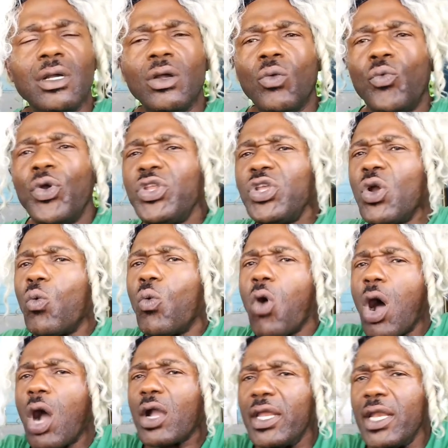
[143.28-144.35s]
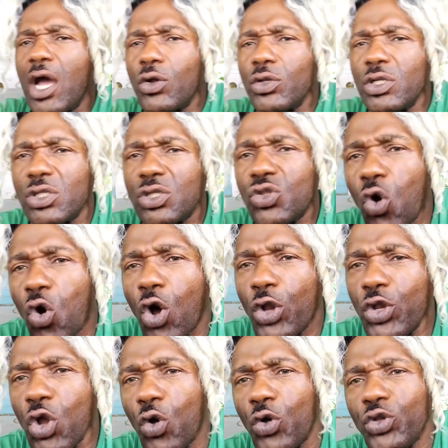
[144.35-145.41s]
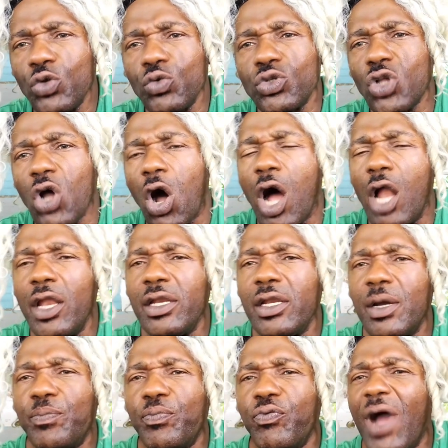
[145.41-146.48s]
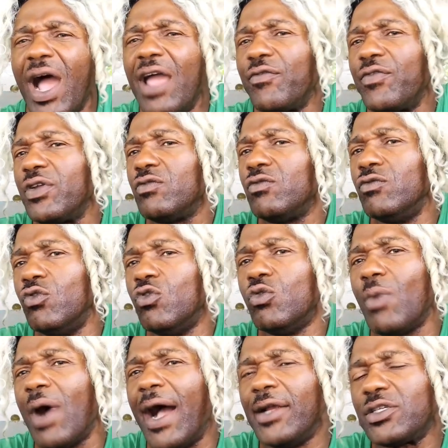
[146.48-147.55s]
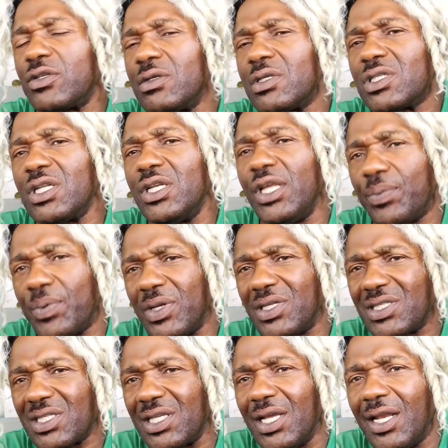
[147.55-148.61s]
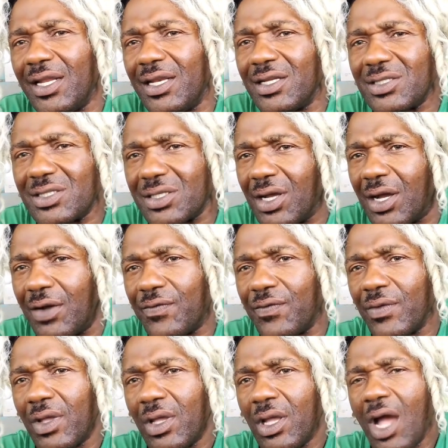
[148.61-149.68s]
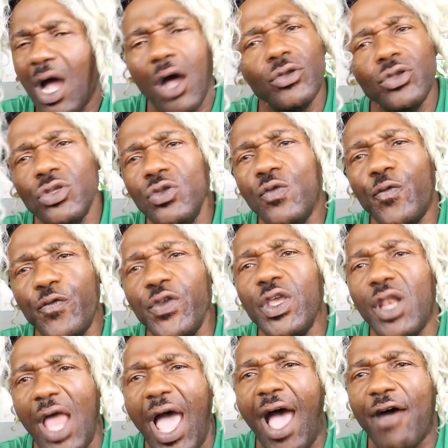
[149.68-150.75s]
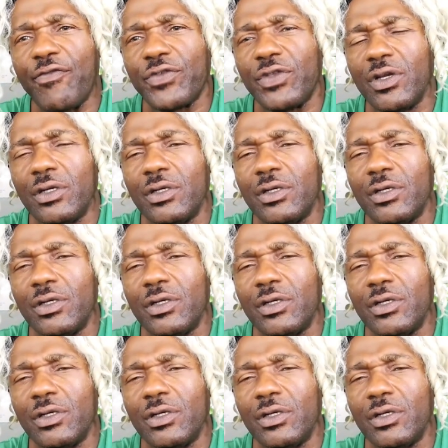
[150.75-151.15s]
when you're walking out the door knowing you was all in a private room while she was sleeping, stealing her stuff? How do you feel after?